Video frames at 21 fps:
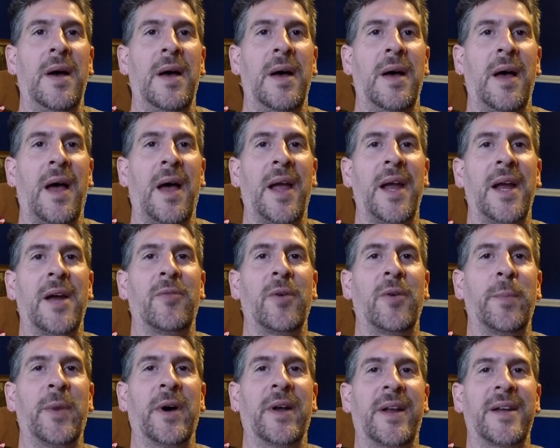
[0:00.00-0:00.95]
Hey
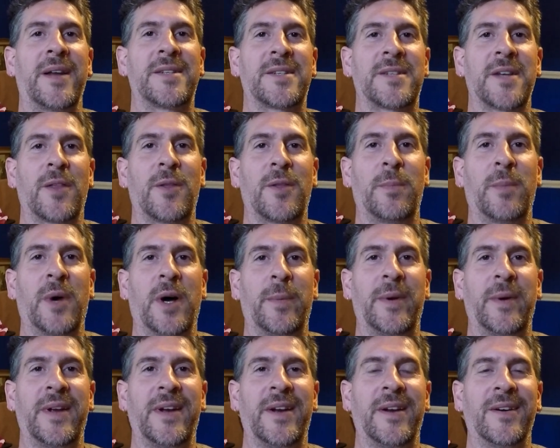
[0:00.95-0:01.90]
everybody, Southern
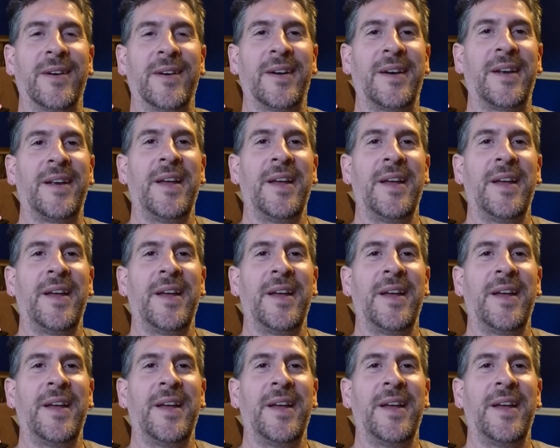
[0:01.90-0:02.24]
Bubba here.